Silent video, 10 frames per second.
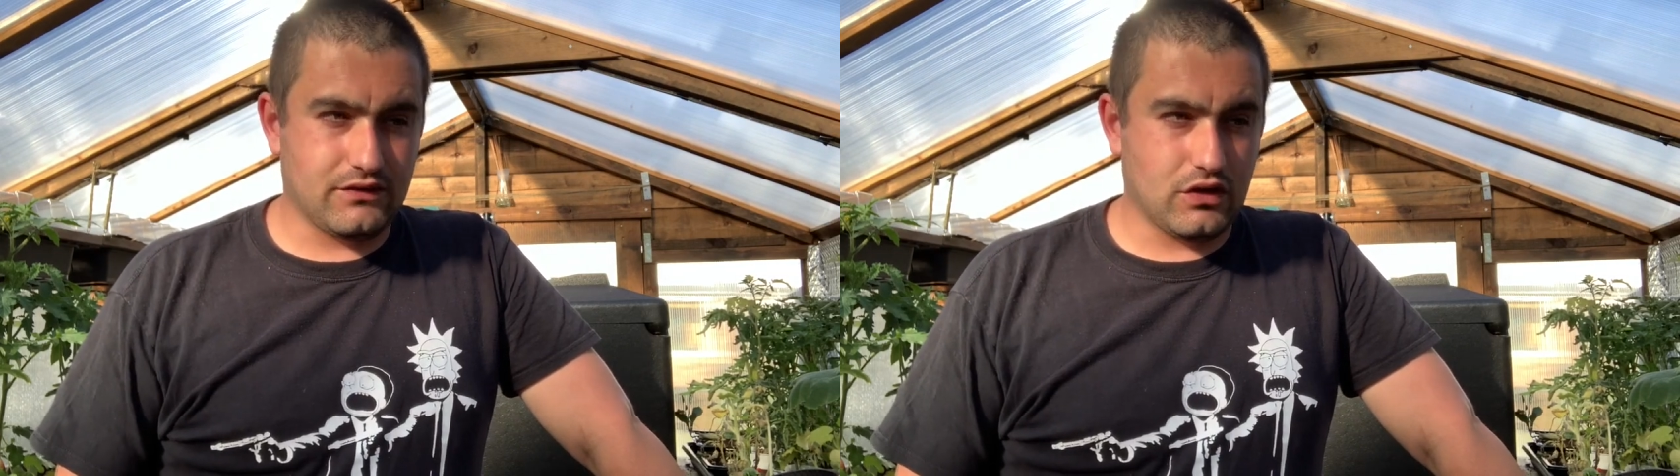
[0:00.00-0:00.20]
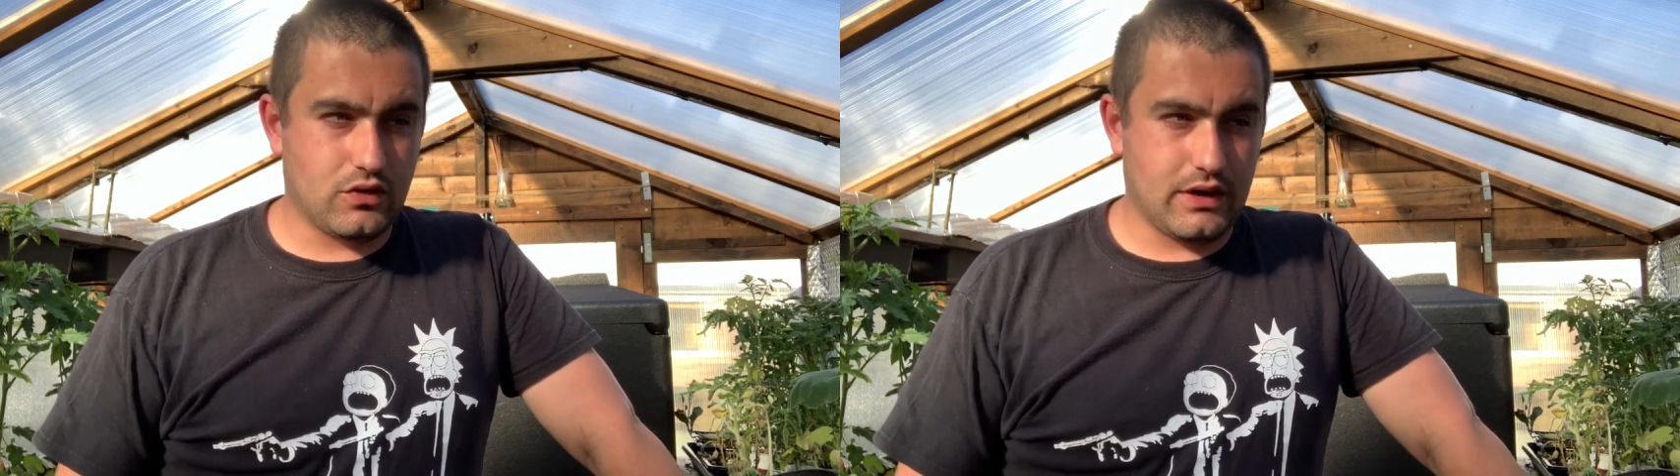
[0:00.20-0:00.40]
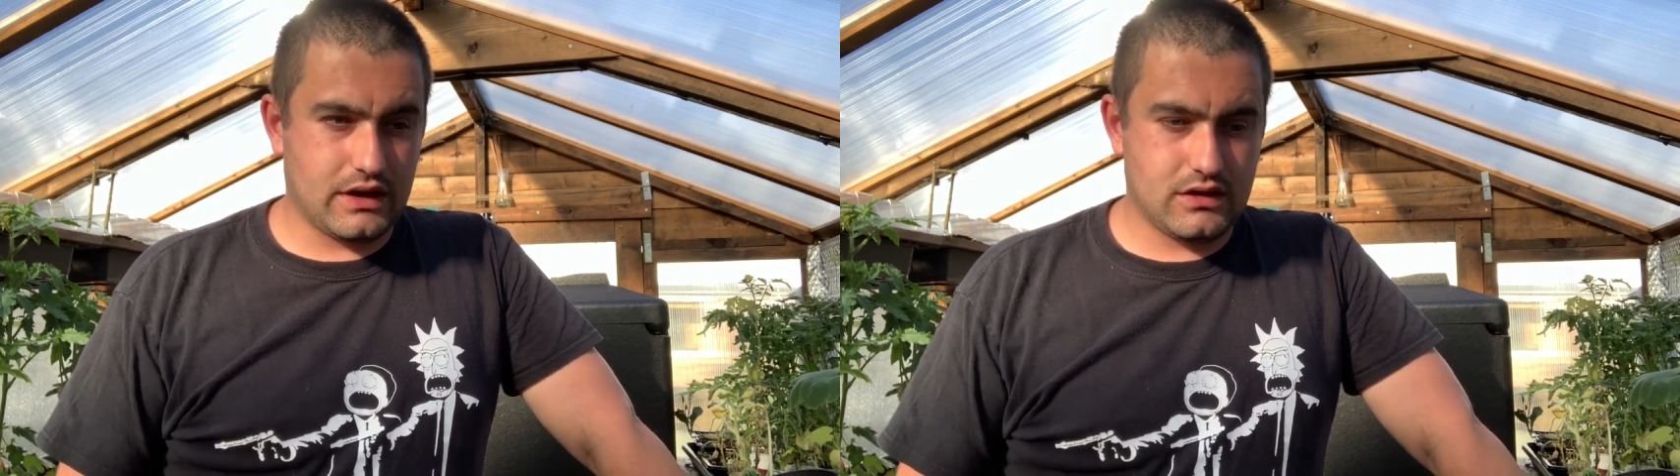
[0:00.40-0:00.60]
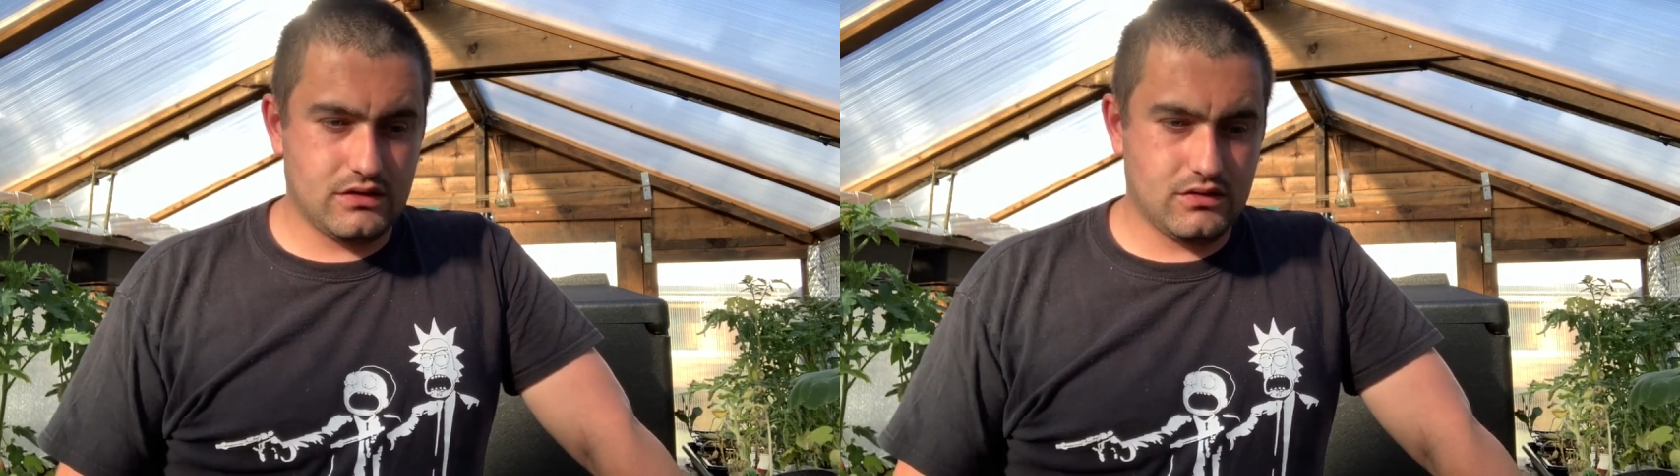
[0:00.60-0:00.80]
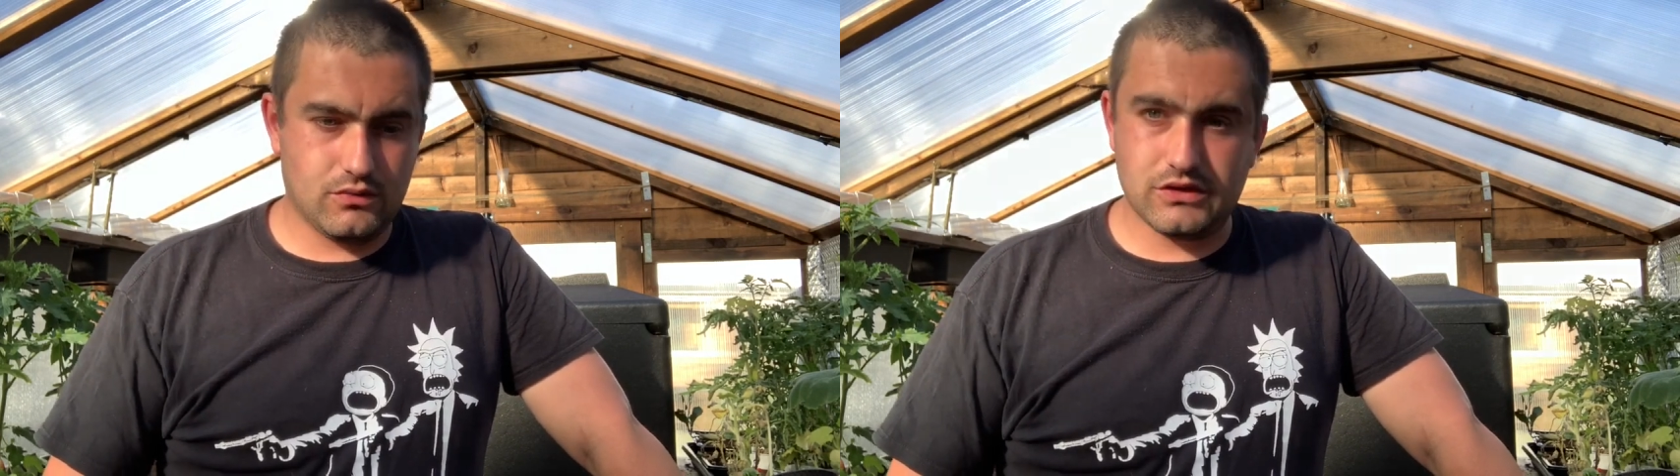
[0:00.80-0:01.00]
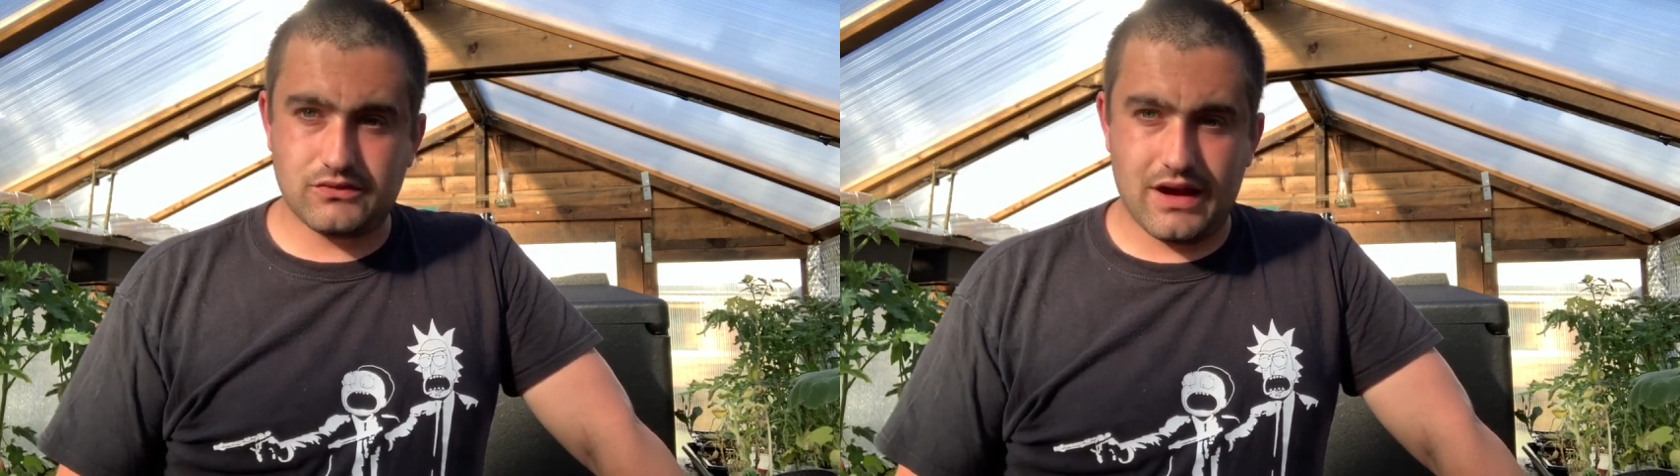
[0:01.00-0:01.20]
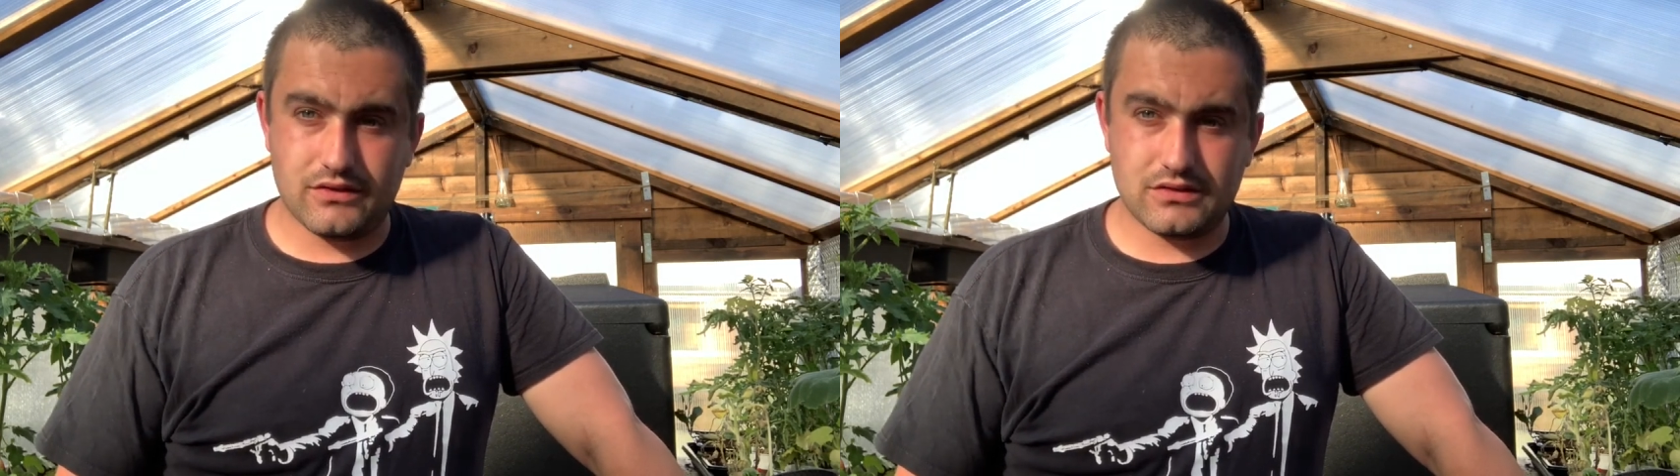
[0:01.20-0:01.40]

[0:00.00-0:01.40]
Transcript: you a quick whiz round,